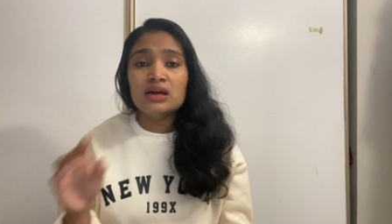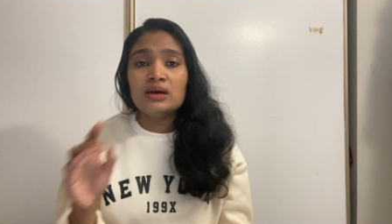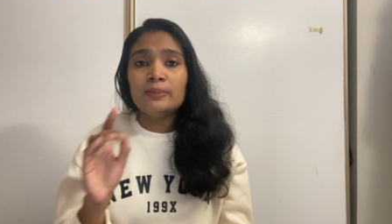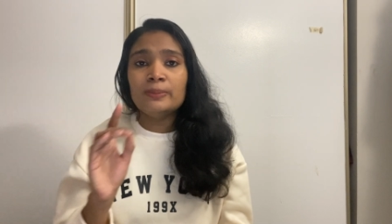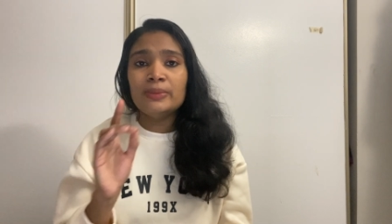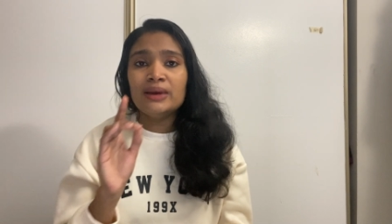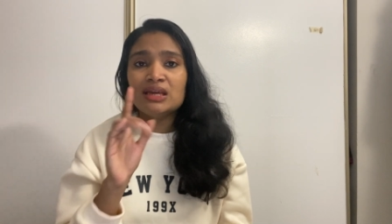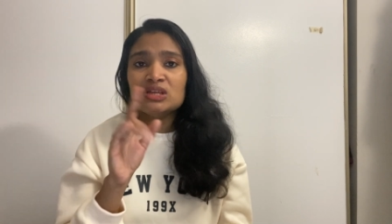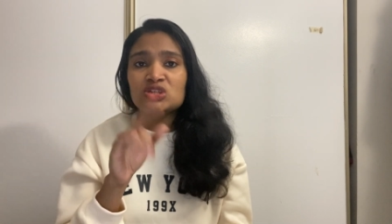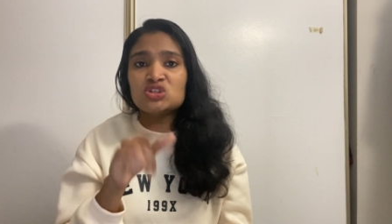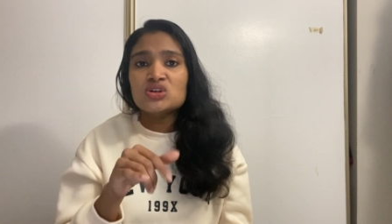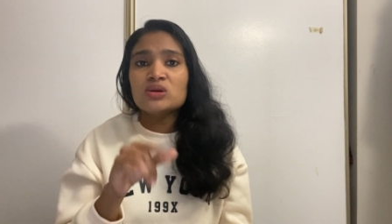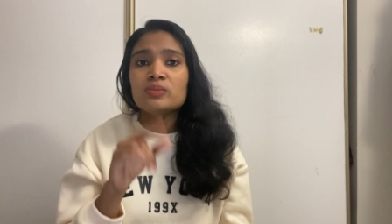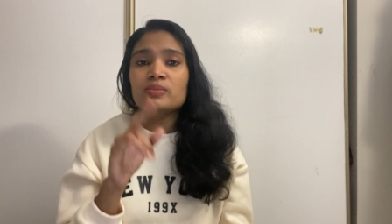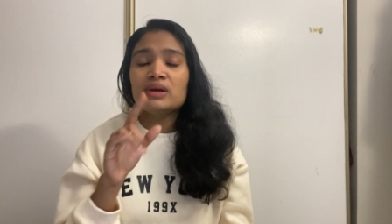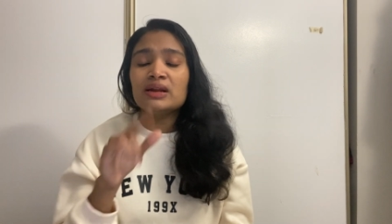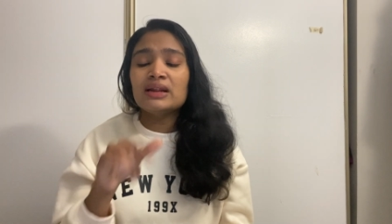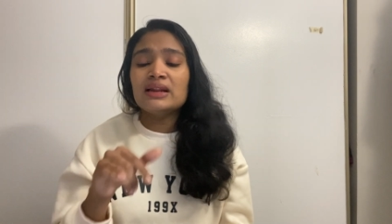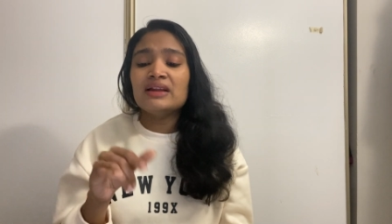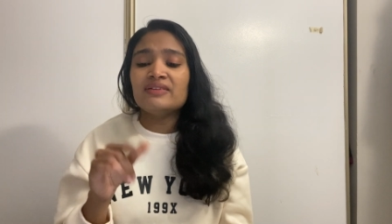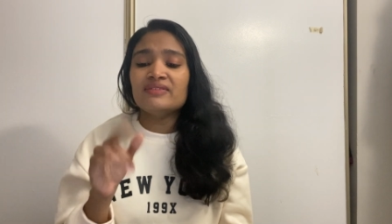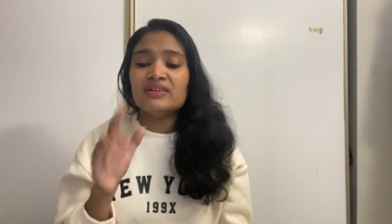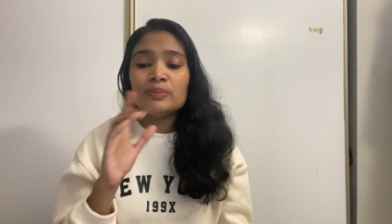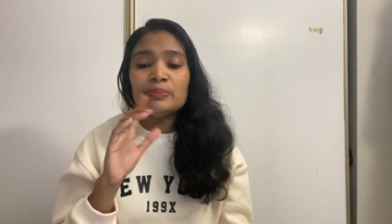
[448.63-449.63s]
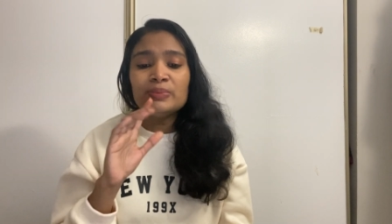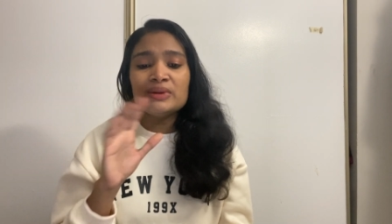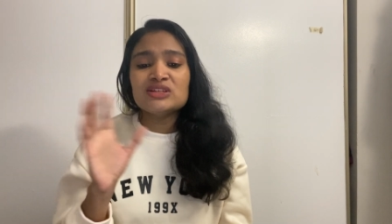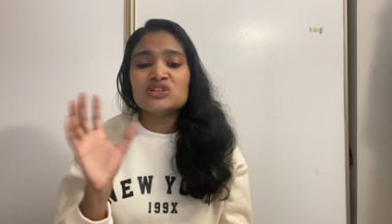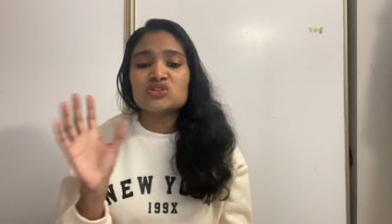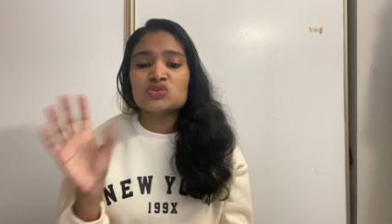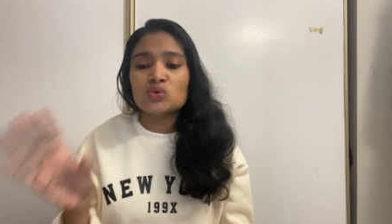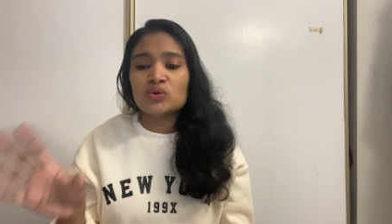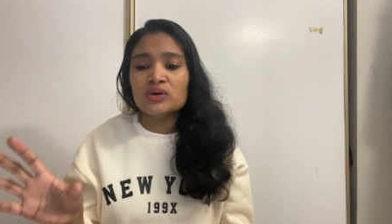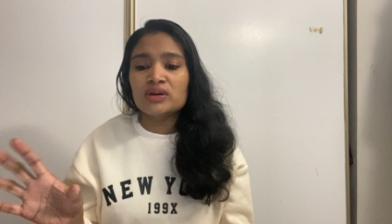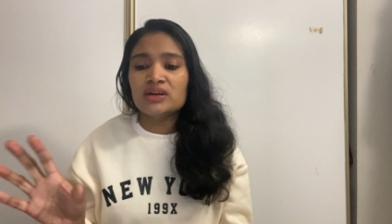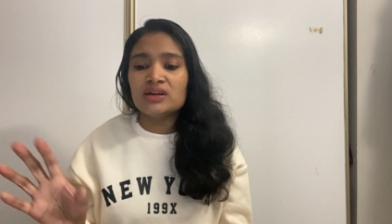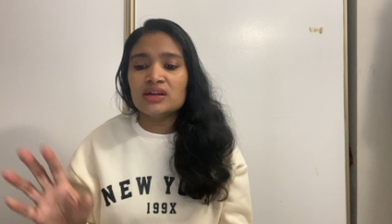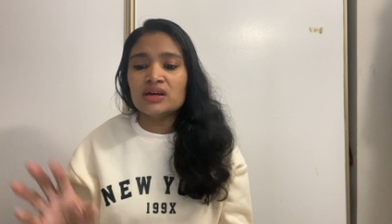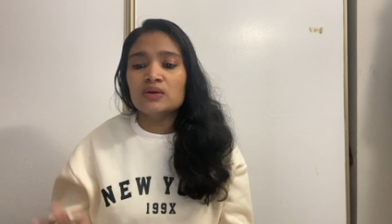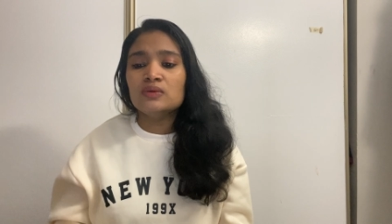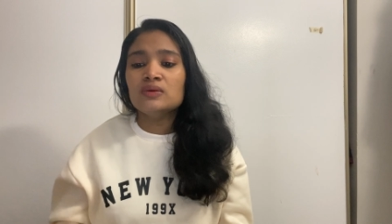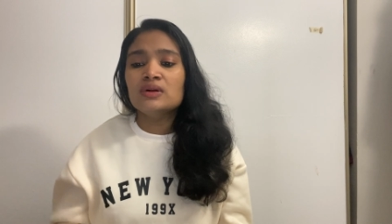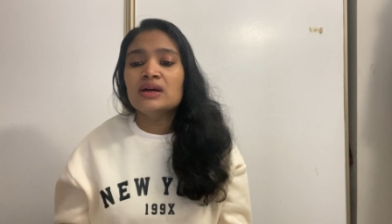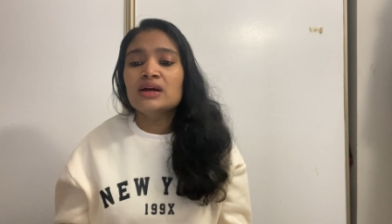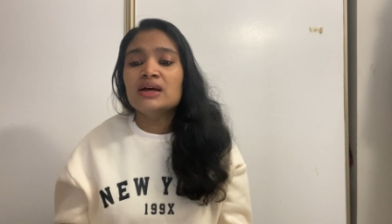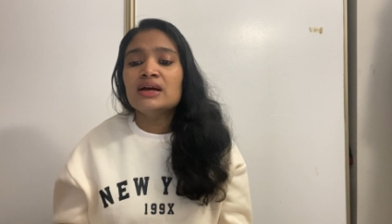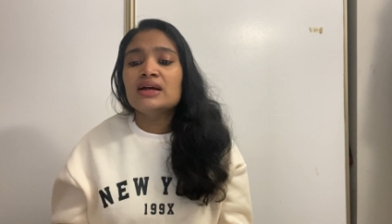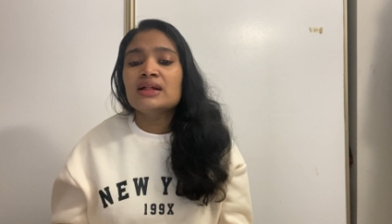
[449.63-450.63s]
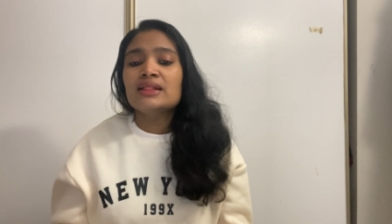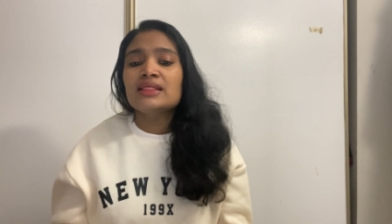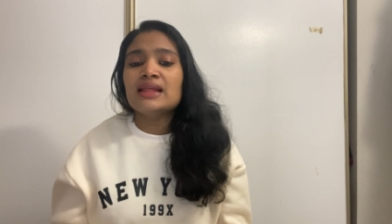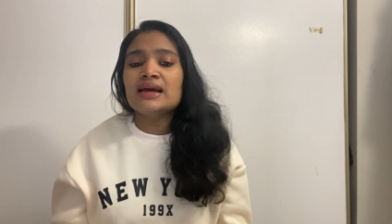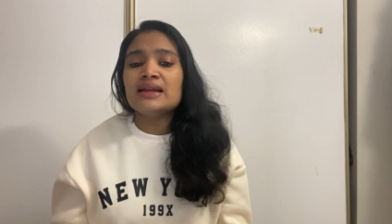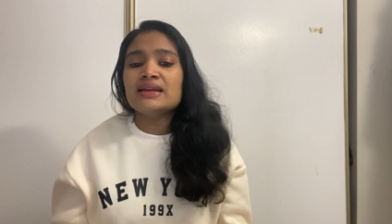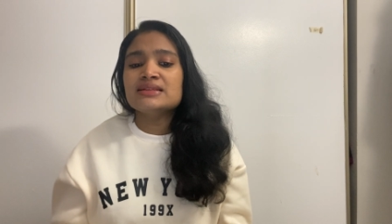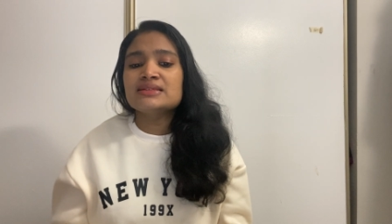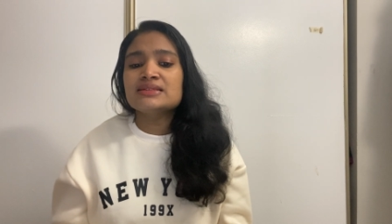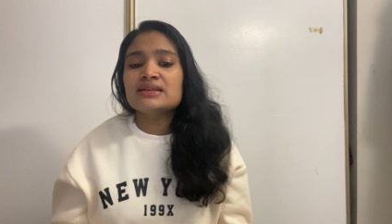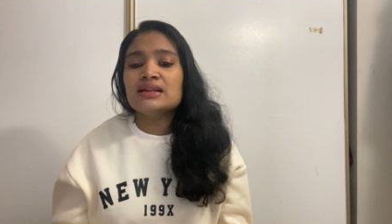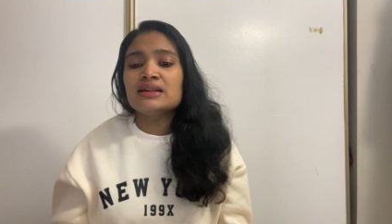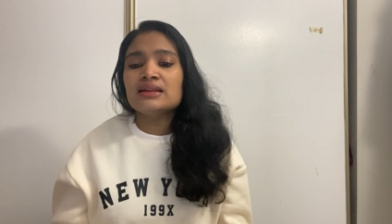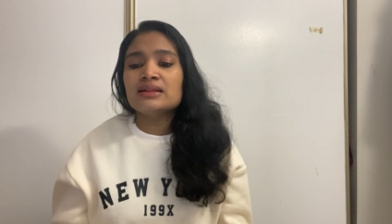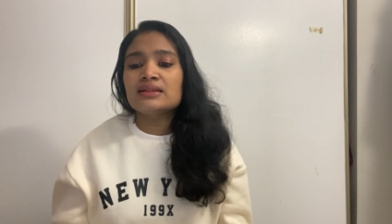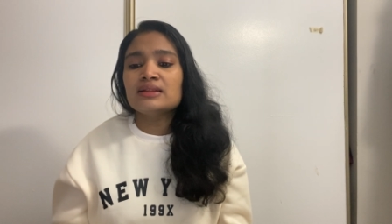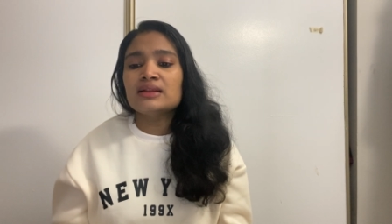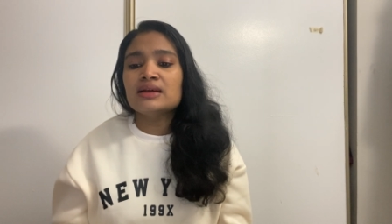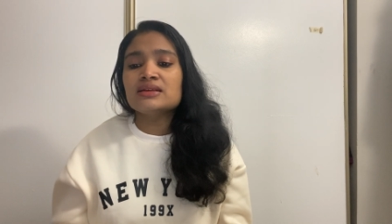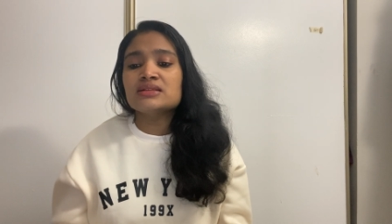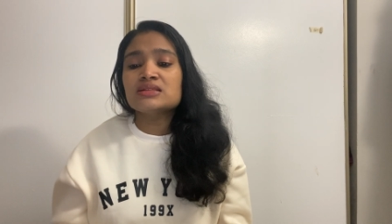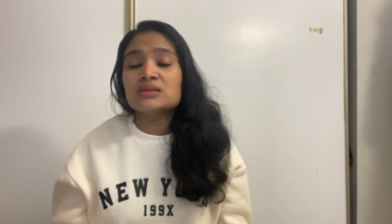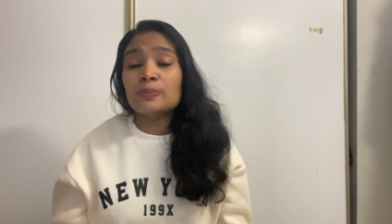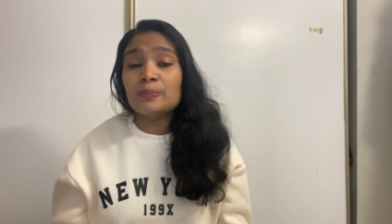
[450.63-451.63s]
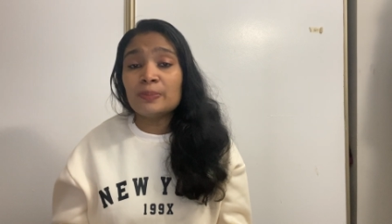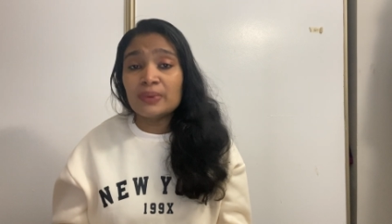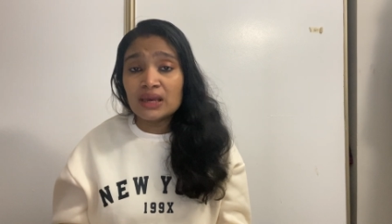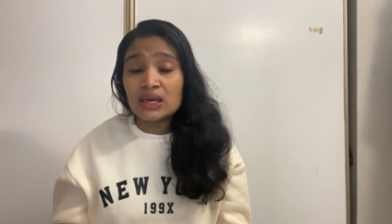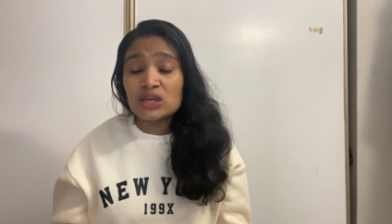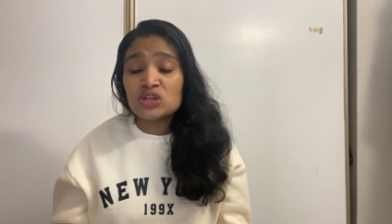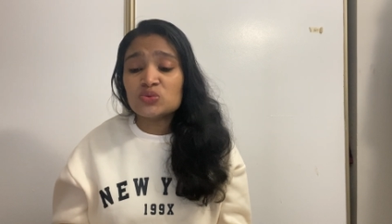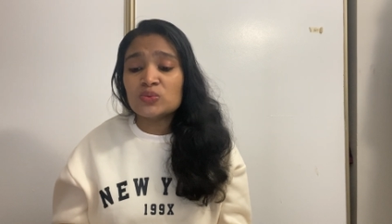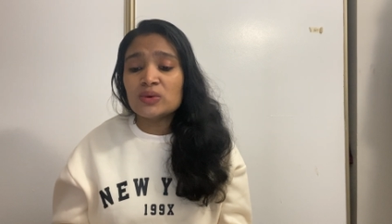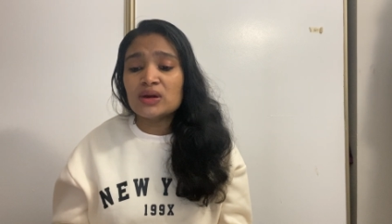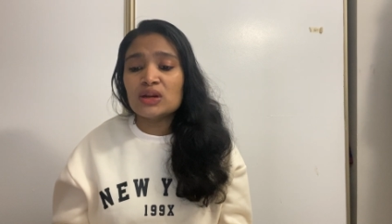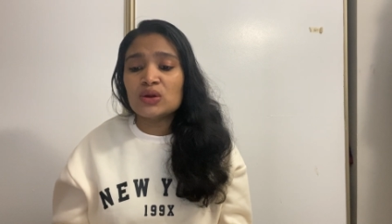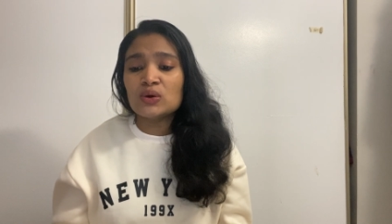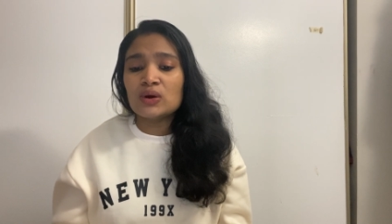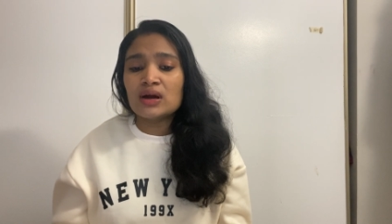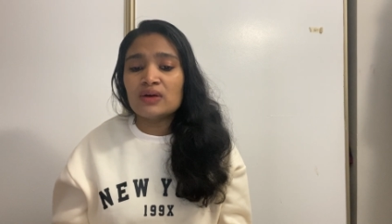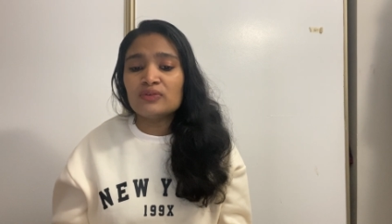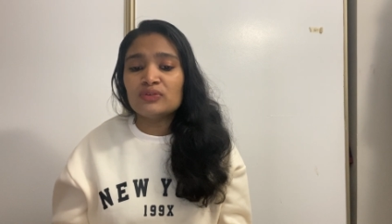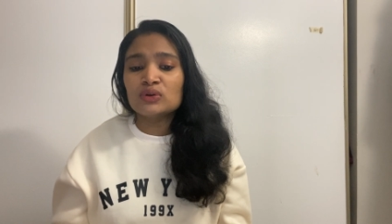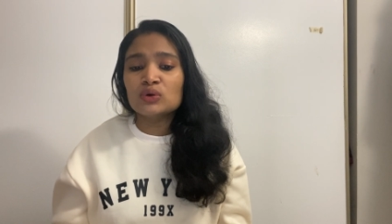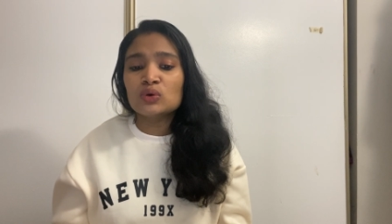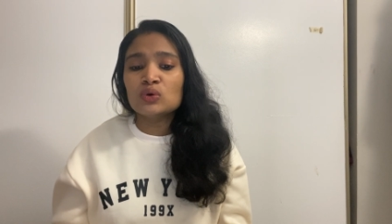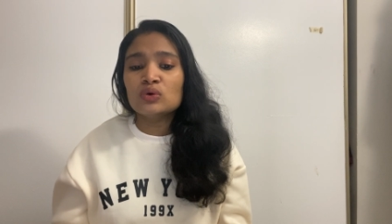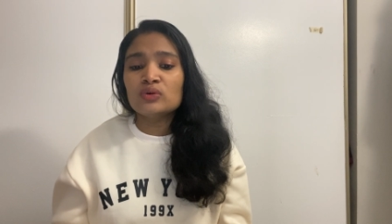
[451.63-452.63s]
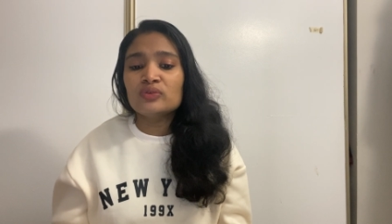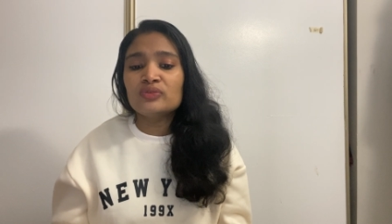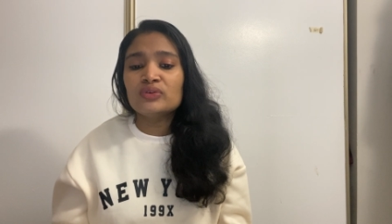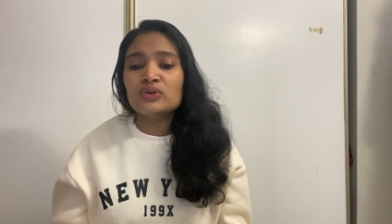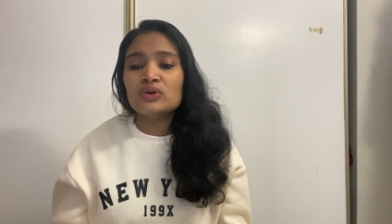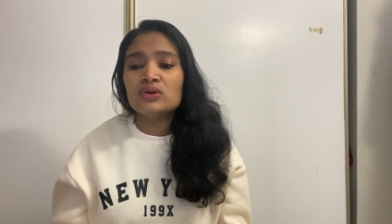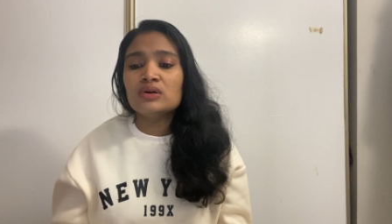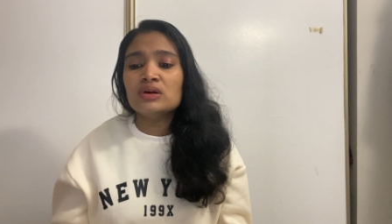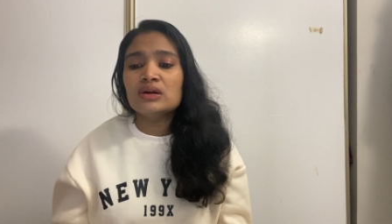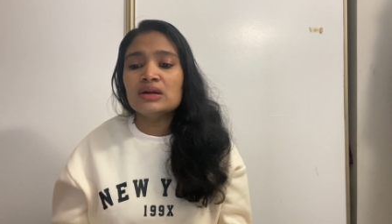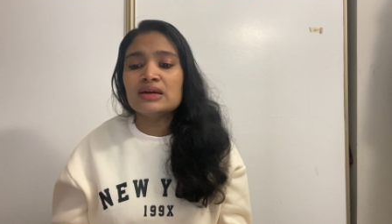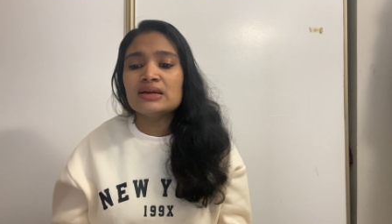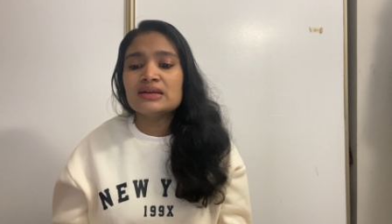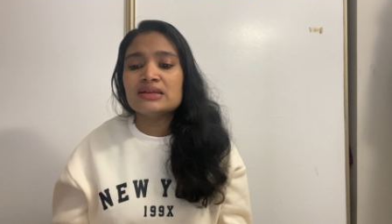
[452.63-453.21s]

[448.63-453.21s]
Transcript: Page number 11, please note it down. That is, a, that is a page where you have to go for